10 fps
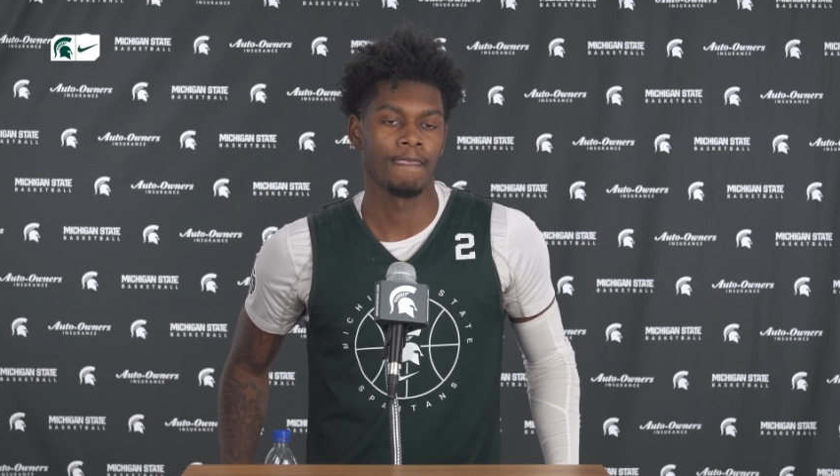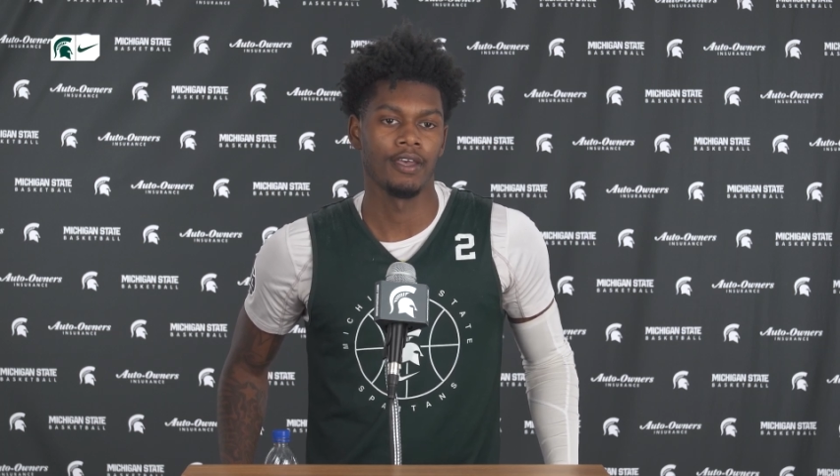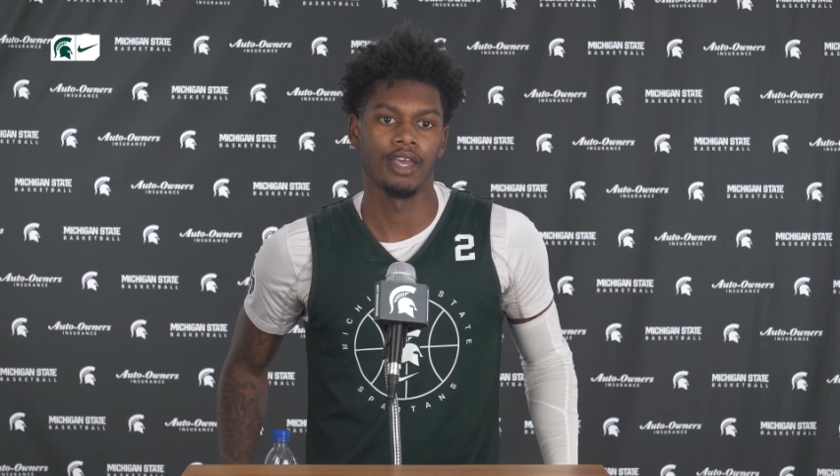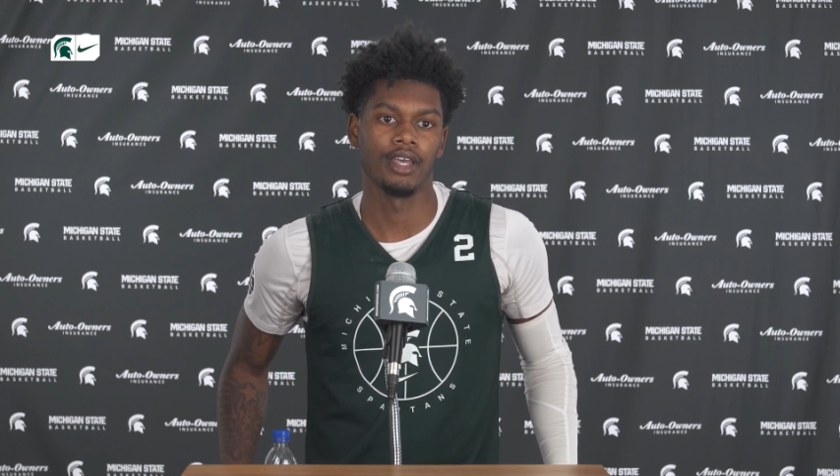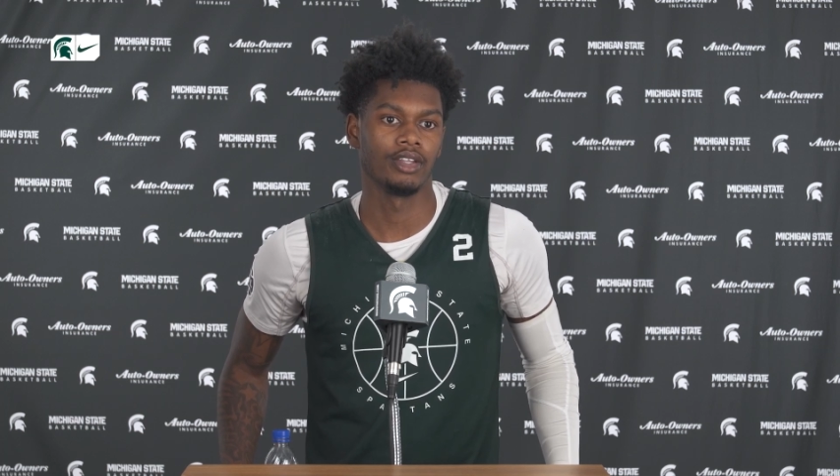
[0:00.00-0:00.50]

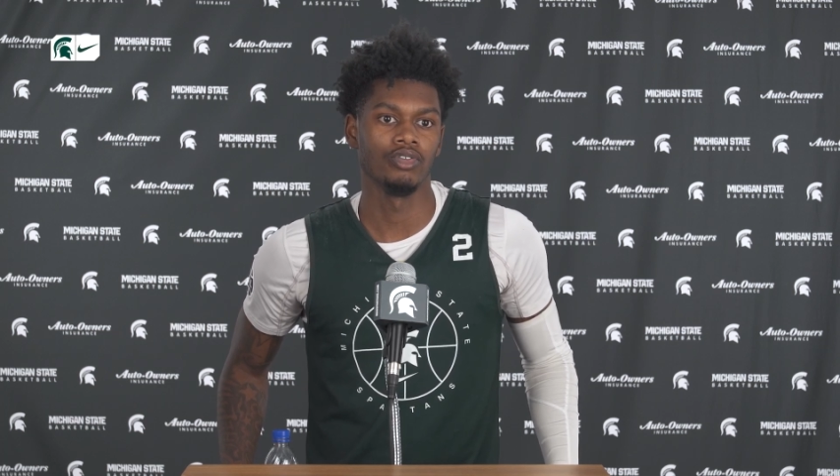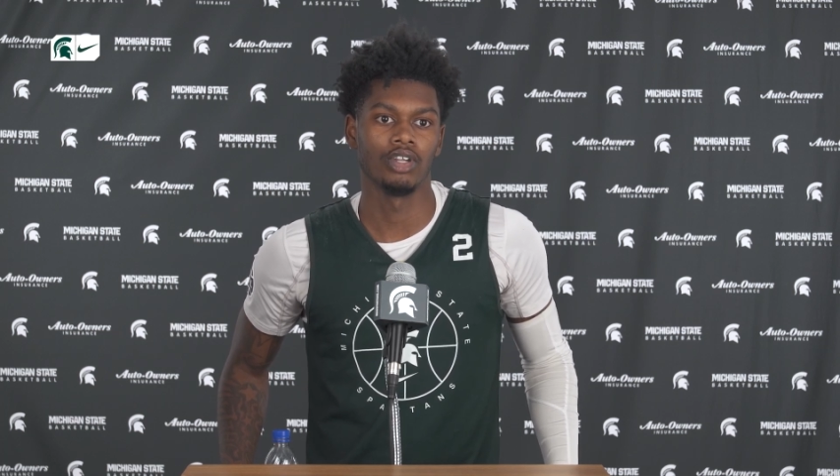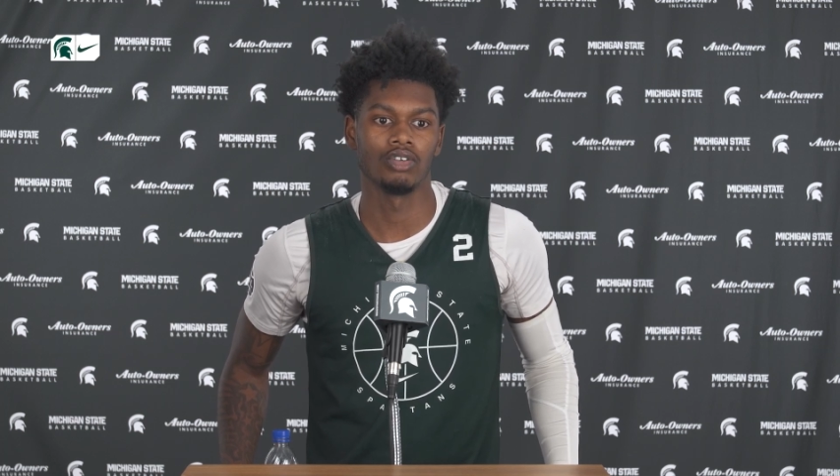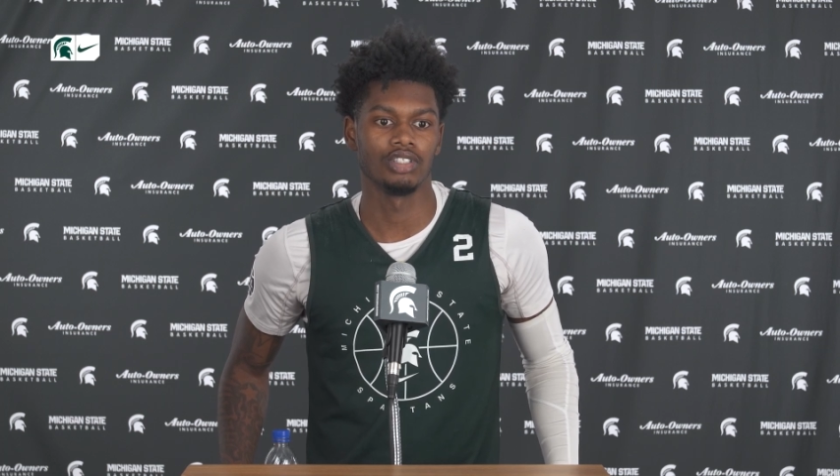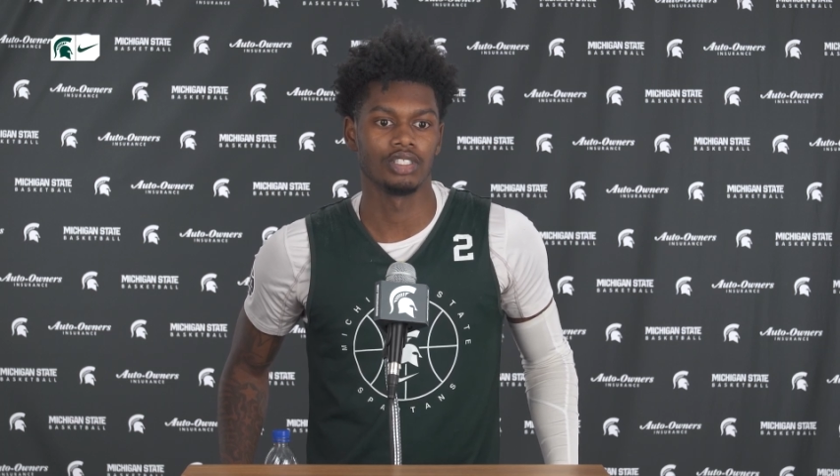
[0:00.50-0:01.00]
and, you
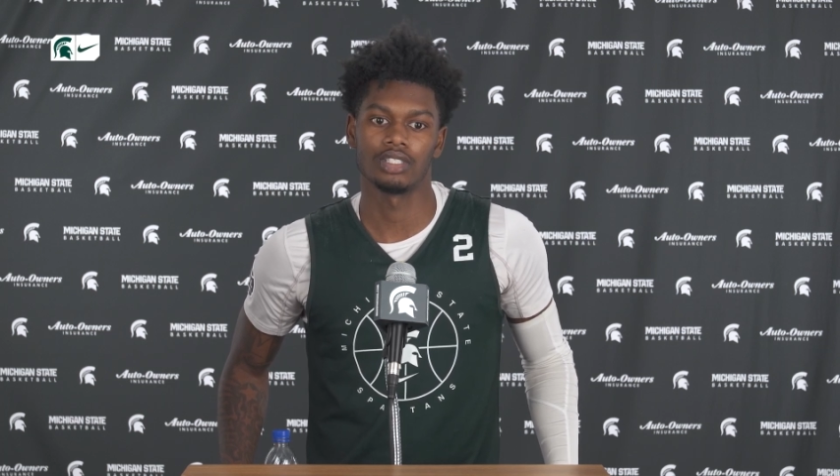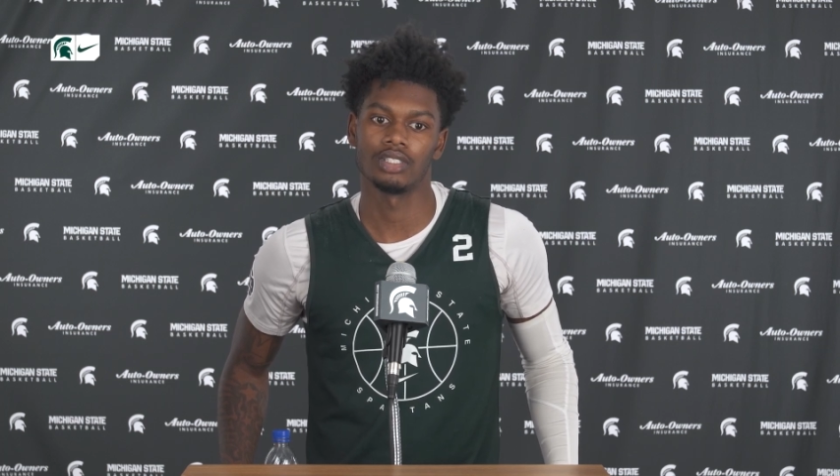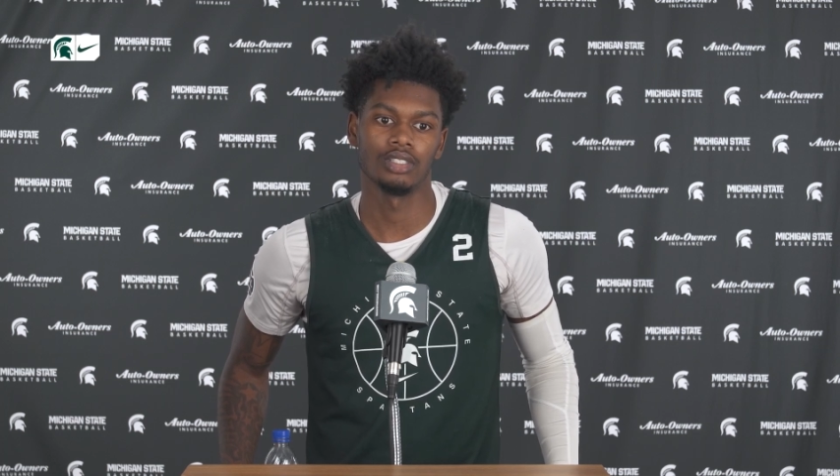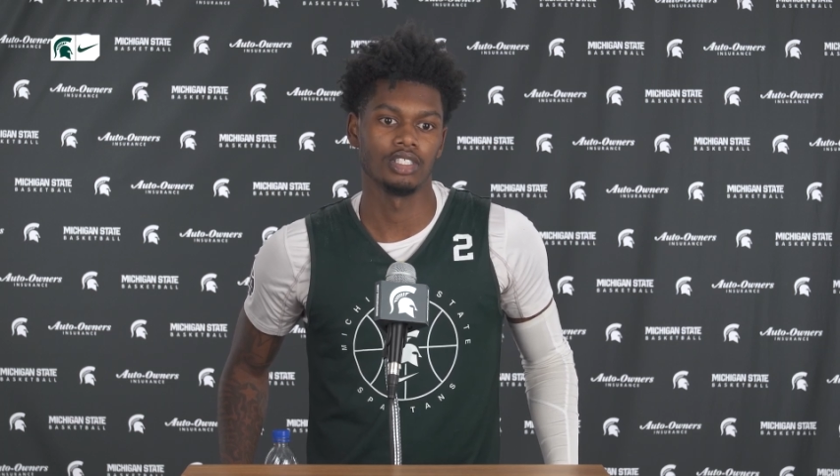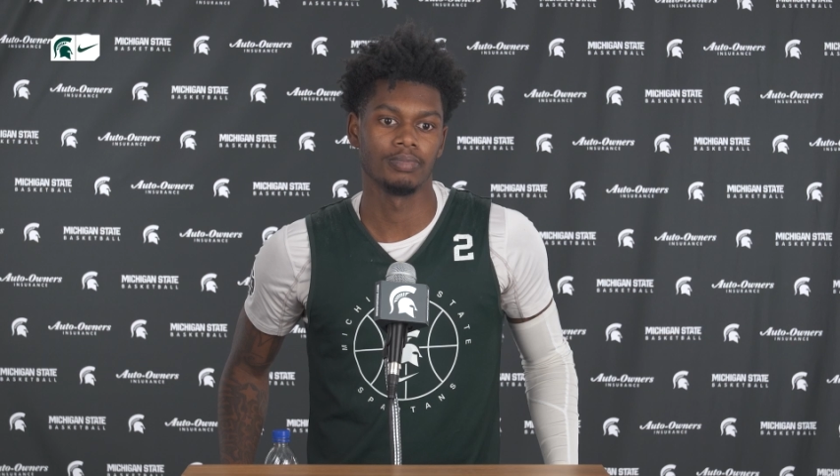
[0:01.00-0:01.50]
know, just
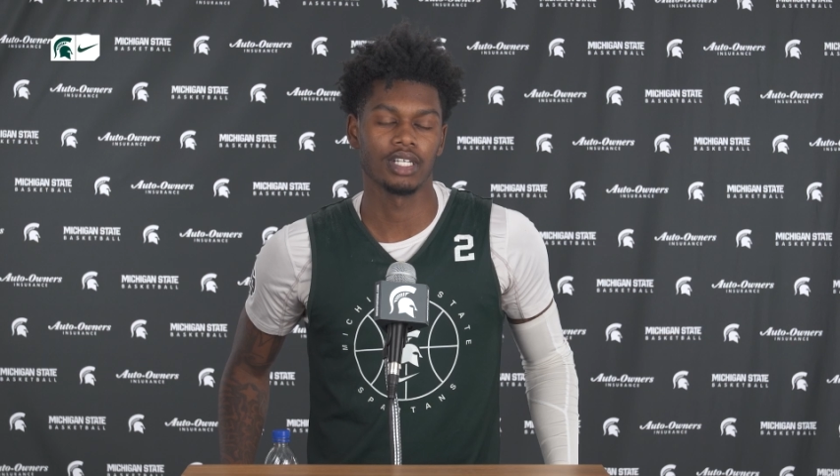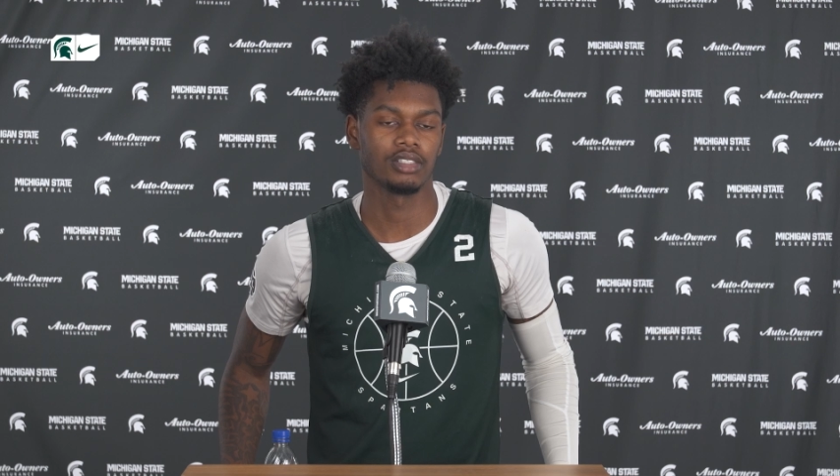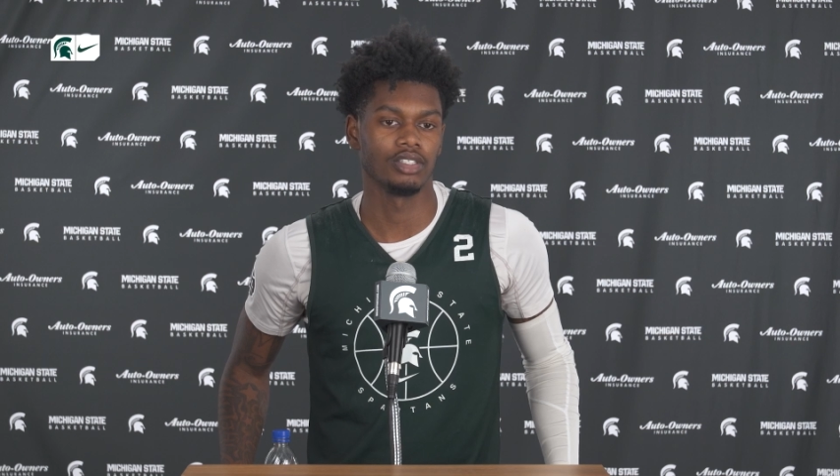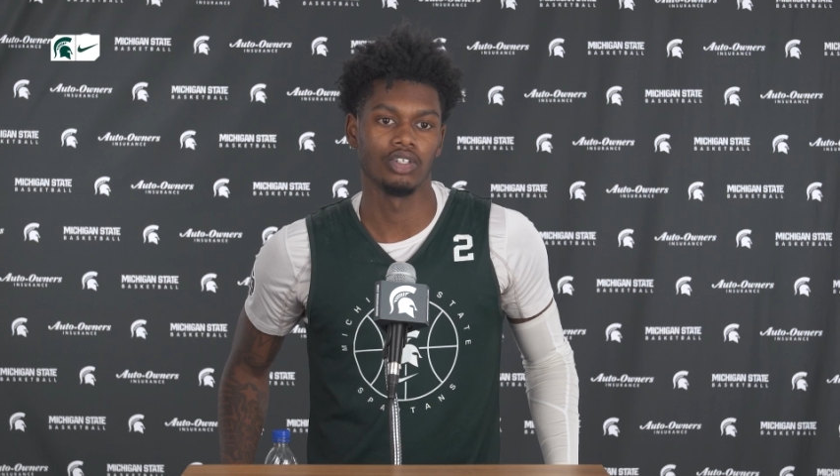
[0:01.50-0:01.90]
basically